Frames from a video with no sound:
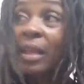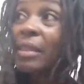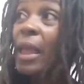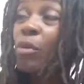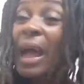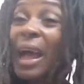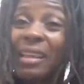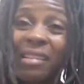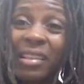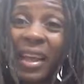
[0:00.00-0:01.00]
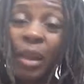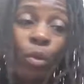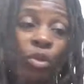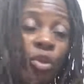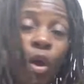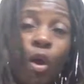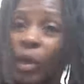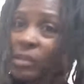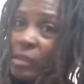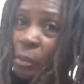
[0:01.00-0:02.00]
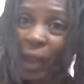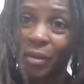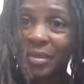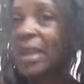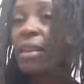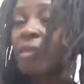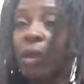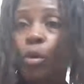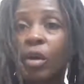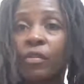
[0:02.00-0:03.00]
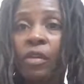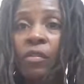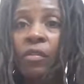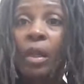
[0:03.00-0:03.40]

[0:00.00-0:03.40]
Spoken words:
They were isolated with no one to bounce anything off of.